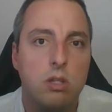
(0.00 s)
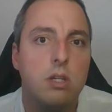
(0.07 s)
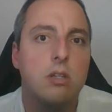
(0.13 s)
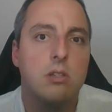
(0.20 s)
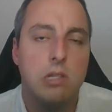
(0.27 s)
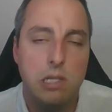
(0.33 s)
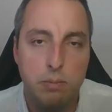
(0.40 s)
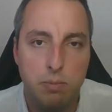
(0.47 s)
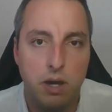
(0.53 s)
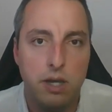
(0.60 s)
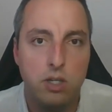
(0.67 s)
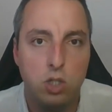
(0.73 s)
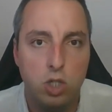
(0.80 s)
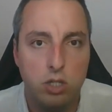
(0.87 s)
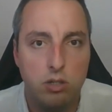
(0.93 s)
on the sleep
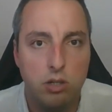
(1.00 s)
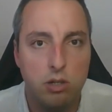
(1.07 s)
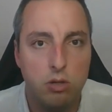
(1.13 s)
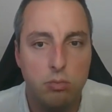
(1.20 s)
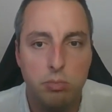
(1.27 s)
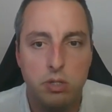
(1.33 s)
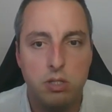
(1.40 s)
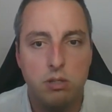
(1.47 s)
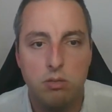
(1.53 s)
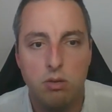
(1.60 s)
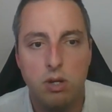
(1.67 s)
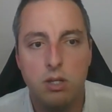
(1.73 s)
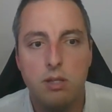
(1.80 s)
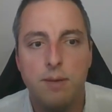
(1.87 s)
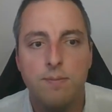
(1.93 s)
hygiene a little bit,
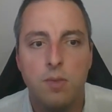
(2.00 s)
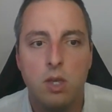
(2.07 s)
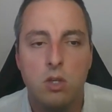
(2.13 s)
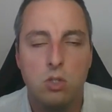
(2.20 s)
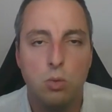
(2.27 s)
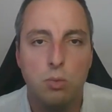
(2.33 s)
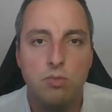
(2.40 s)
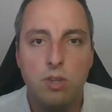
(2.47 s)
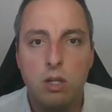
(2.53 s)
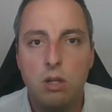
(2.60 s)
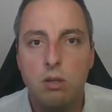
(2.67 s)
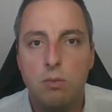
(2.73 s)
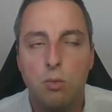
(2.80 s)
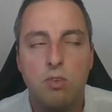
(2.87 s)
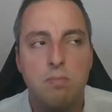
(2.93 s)
right? So
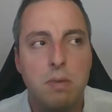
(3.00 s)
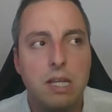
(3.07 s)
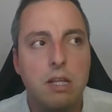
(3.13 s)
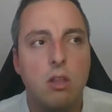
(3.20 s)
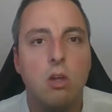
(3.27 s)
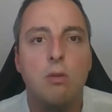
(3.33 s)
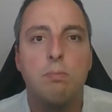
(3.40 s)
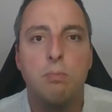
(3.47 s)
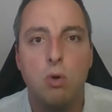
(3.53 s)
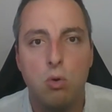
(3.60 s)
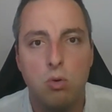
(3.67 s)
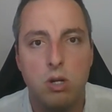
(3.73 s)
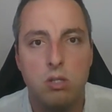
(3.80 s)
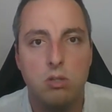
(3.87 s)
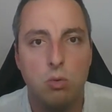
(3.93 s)
we've made a lot of
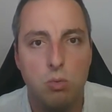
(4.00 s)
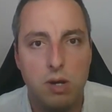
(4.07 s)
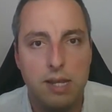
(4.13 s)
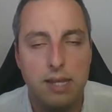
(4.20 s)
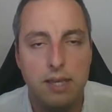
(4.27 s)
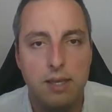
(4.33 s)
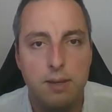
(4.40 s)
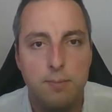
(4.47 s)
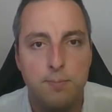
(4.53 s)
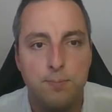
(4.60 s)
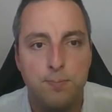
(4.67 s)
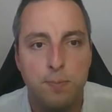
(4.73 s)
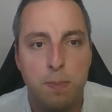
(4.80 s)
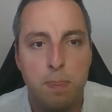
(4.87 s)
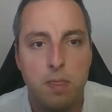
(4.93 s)
progress already,
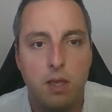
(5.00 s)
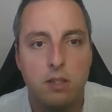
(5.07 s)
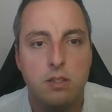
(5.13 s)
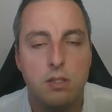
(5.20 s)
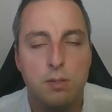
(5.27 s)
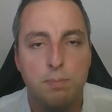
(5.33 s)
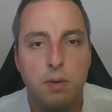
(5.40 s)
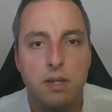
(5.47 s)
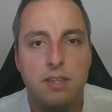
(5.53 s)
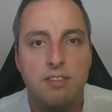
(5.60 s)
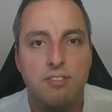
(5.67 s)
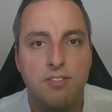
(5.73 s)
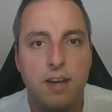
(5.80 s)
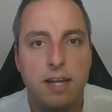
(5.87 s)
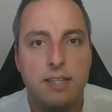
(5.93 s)
despite
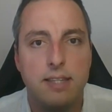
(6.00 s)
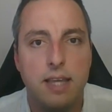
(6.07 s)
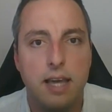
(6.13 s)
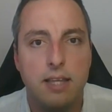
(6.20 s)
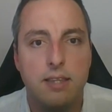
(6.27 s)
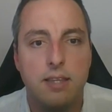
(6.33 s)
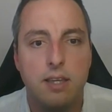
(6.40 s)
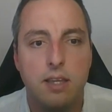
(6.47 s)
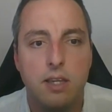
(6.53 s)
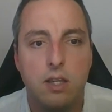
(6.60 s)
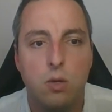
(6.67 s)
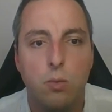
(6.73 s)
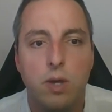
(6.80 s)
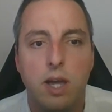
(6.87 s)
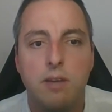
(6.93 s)
the fact that
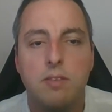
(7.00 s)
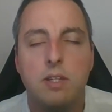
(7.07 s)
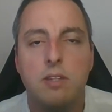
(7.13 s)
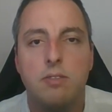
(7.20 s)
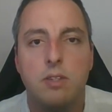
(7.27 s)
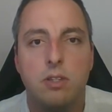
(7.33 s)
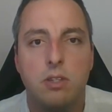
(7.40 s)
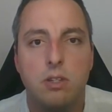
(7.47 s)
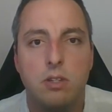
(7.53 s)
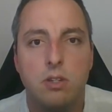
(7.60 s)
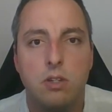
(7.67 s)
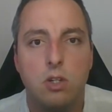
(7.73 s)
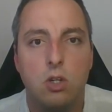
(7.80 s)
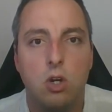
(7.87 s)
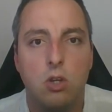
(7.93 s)
we haven't even
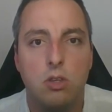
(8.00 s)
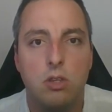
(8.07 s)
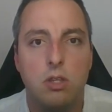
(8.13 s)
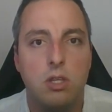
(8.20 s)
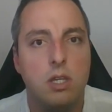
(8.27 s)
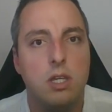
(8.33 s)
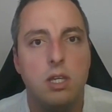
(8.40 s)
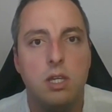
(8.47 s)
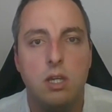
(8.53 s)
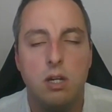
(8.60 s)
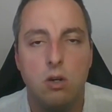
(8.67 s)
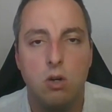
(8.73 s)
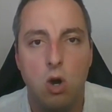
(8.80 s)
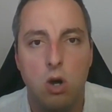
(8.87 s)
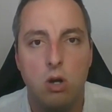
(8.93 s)
got the
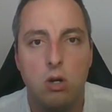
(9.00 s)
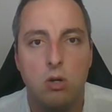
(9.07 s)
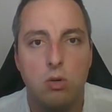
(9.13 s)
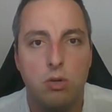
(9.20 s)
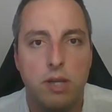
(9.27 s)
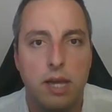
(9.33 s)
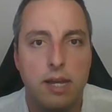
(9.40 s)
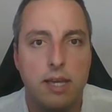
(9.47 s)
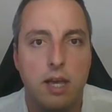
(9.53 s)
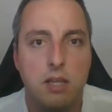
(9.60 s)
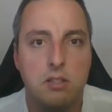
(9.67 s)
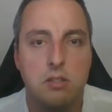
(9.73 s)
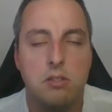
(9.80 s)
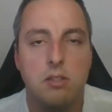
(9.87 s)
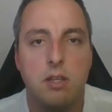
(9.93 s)
organic
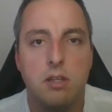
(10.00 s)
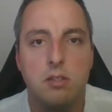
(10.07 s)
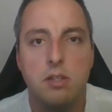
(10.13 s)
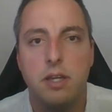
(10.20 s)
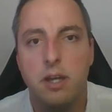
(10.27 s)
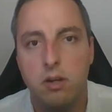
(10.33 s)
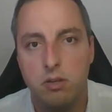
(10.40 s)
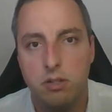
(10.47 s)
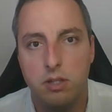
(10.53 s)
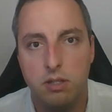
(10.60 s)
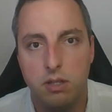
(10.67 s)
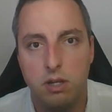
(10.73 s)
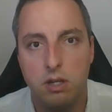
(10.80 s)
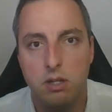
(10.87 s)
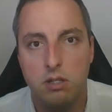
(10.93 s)
acids
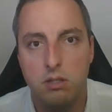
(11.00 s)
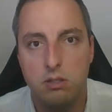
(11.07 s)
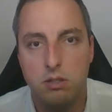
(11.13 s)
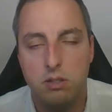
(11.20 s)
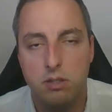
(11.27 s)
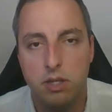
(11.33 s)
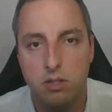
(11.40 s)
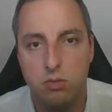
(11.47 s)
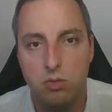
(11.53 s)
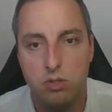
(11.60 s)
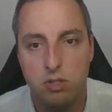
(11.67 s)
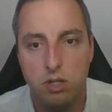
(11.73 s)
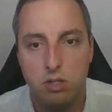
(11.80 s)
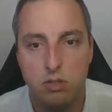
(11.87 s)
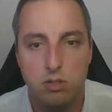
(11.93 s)
test
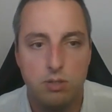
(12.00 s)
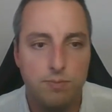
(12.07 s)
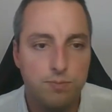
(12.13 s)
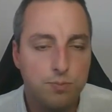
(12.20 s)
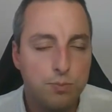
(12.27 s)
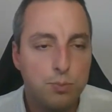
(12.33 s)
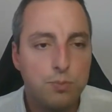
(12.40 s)
results.